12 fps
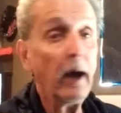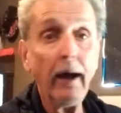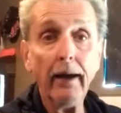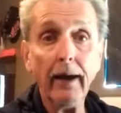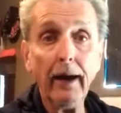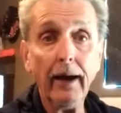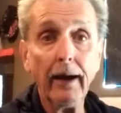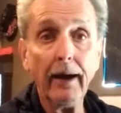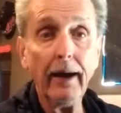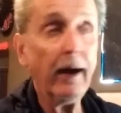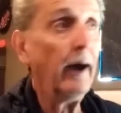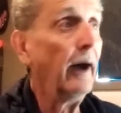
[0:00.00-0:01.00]
Ha ha
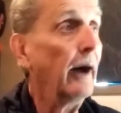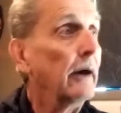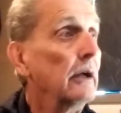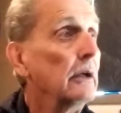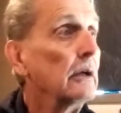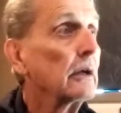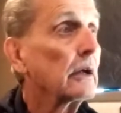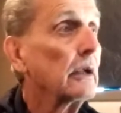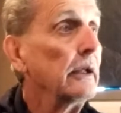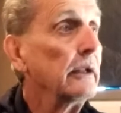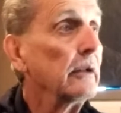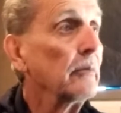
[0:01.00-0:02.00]
ha!
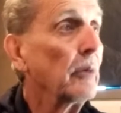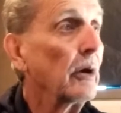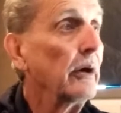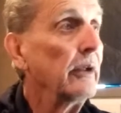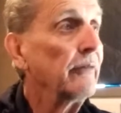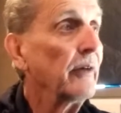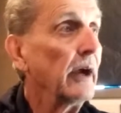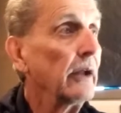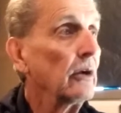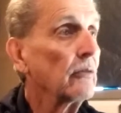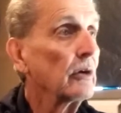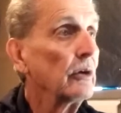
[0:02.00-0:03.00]
Clinton Bernie
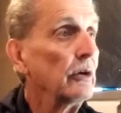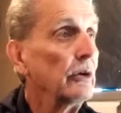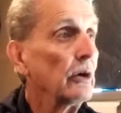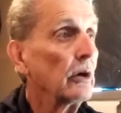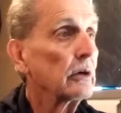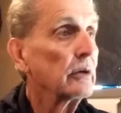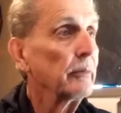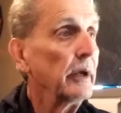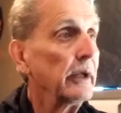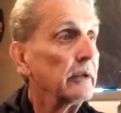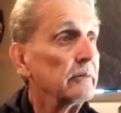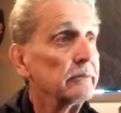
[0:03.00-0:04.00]
fight over New York
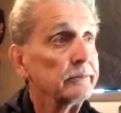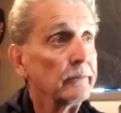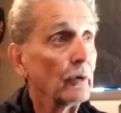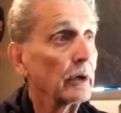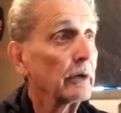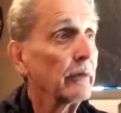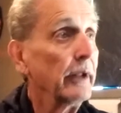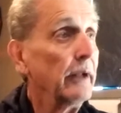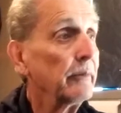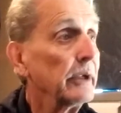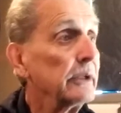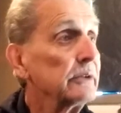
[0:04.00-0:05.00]
debate, whatever
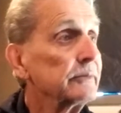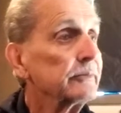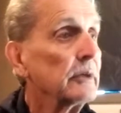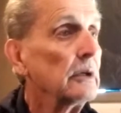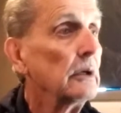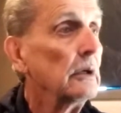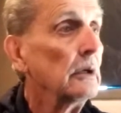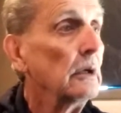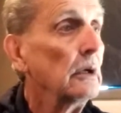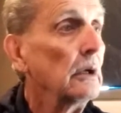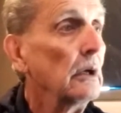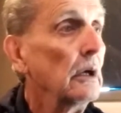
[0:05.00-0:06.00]
that means.
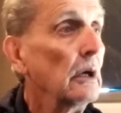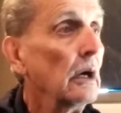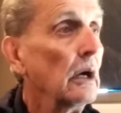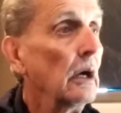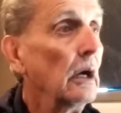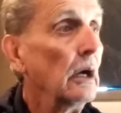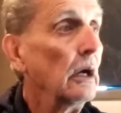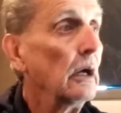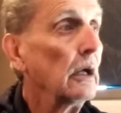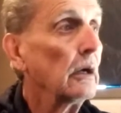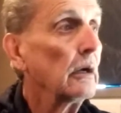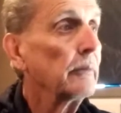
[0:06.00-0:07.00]

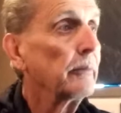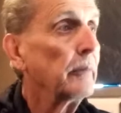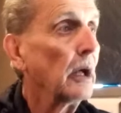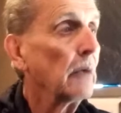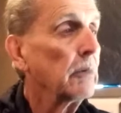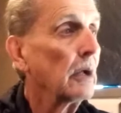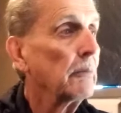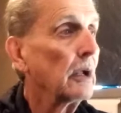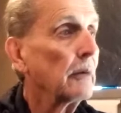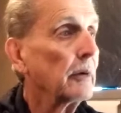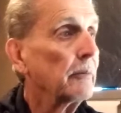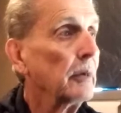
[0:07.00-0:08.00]
Uh, blah blah
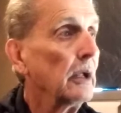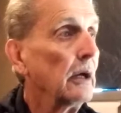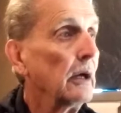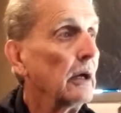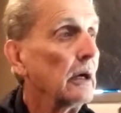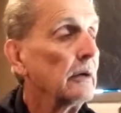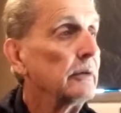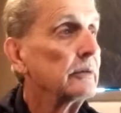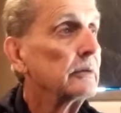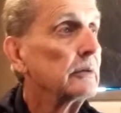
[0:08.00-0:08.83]
blah blah blah.